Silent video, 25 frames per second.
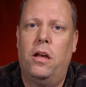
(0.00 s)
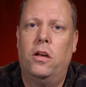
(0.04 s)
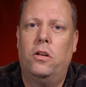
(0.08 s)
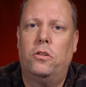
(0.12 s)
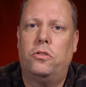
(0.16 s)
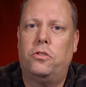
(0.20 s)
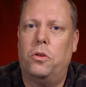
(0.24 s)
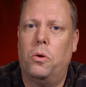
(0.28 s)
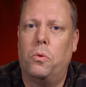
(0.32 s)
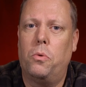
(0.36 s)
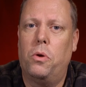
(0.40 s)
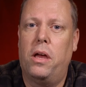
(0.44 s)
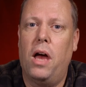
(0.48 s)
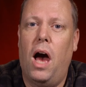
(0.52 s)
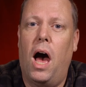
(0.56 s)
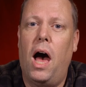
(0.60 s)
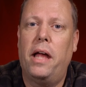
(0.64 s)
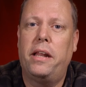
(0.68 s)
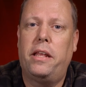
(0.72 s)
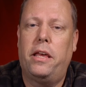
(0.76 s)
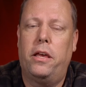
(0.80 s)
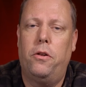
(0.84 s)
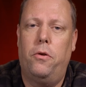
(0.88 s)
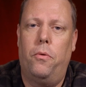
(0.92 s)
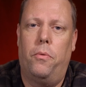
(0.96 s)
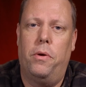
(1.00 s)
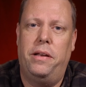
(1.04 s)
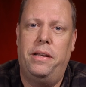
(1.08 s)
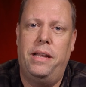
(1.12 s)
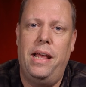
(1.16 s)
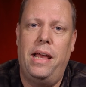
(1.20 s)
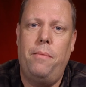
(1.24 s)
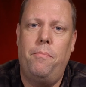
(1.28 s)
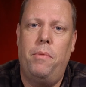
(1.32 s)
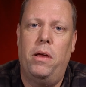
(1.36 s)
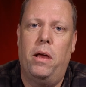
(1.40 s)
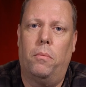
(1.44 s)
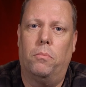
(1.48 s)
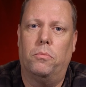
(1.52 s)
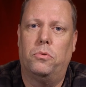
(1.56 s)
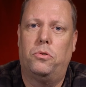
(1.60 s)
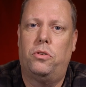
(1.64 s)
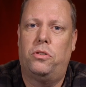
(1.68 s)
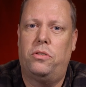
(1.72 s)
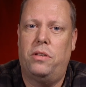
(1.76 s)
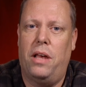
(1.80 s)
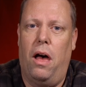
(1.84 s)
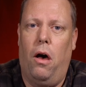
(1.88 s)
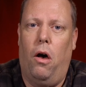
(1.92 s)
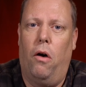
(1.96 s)
so God could redeem
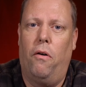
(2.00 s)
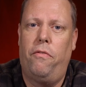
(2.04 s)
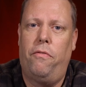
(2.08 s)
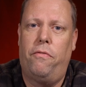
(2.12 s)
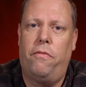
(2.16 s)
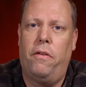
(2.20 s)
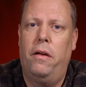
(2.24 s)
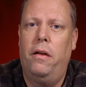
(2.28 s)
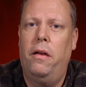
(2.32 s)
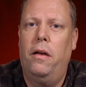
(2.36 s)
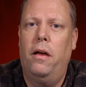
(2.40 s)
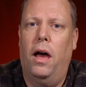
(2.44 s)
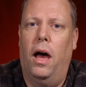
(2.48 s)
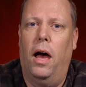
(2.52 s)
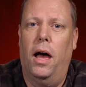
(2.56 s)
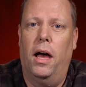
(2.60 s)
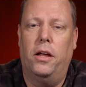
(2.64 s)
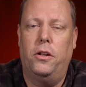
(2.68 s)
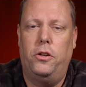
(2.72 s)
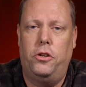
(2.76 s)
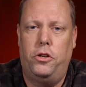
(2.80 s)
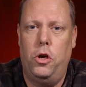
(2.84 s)
himself uh,